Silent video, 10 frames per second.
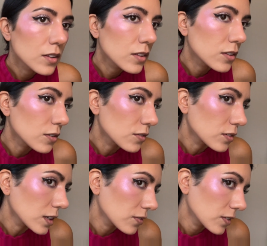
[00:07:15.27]
the
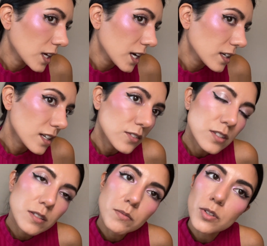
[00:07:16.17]
reflect, how
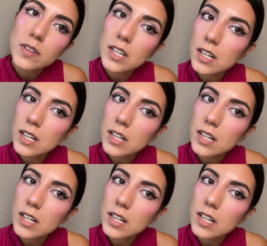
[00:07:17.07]
smooth that